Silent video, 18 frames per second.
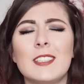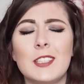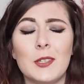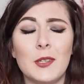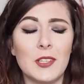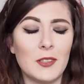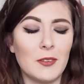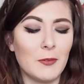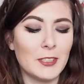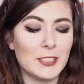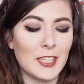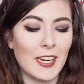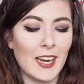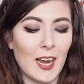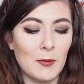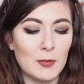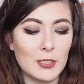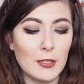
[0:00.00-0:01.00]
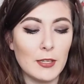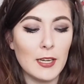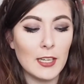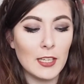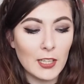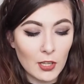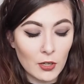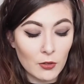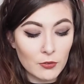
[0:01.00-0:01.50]
do, which I
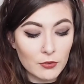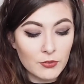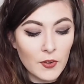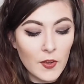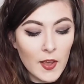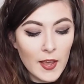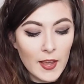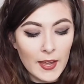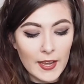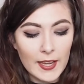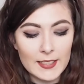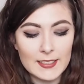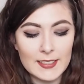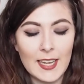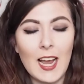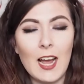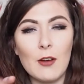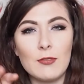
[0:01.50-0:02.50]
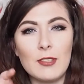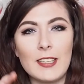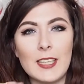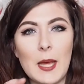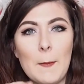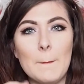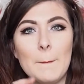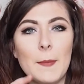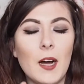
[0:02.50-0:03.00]
absolutely love, is they have like
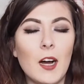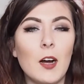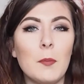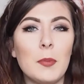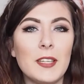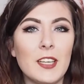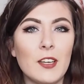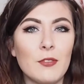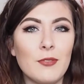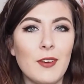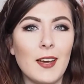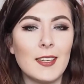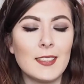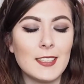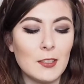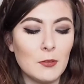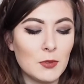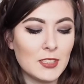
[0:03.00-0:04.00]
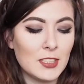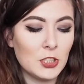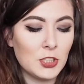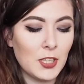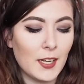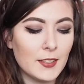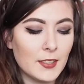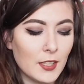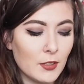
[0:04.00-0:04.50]
that marbly effect in with the
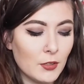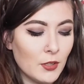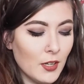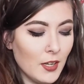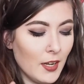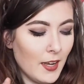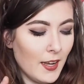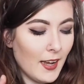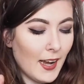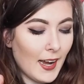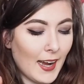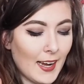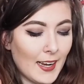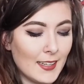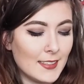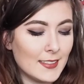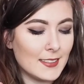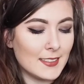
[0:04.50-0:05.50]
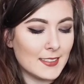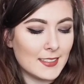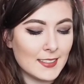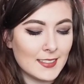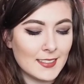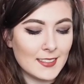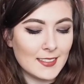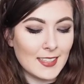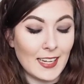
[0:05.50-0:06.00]
shadow, and
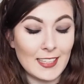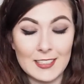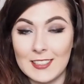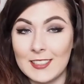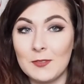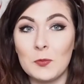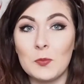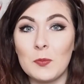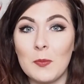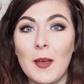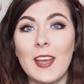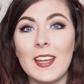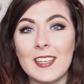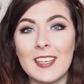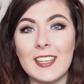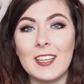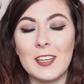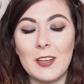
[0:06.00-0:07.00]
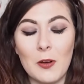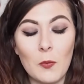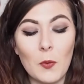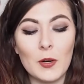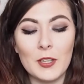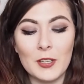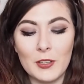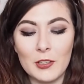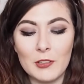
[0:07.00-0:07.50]
that's mainly
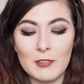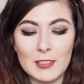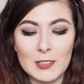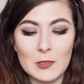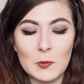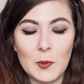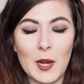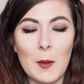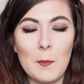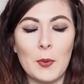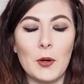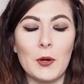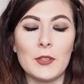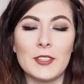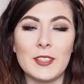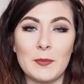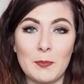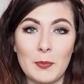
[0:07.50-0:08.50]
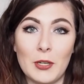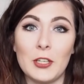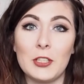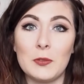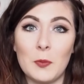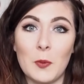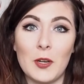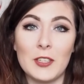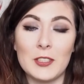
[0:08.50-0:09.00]
one of the other reasons why I bought the
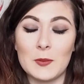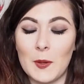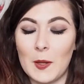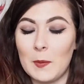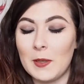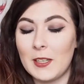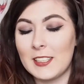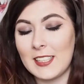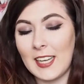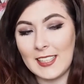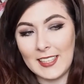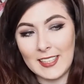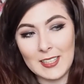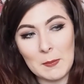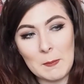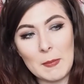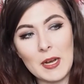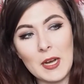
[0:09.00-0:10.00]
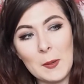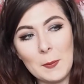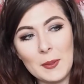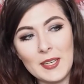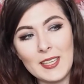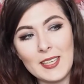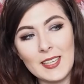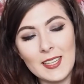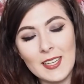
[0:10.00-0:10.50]
blush one as well, because I like the
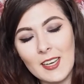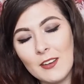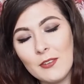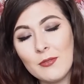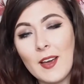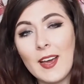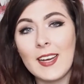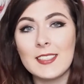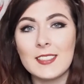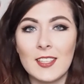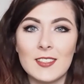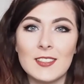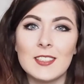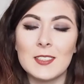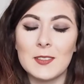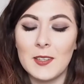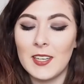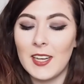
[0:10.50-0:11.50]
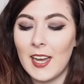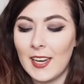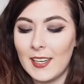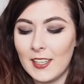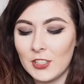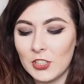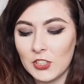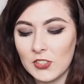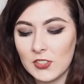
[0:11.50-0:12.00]
marbly effect onto it, and
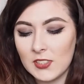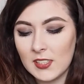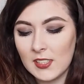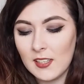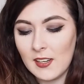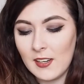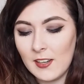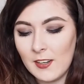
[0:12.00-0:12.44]
I just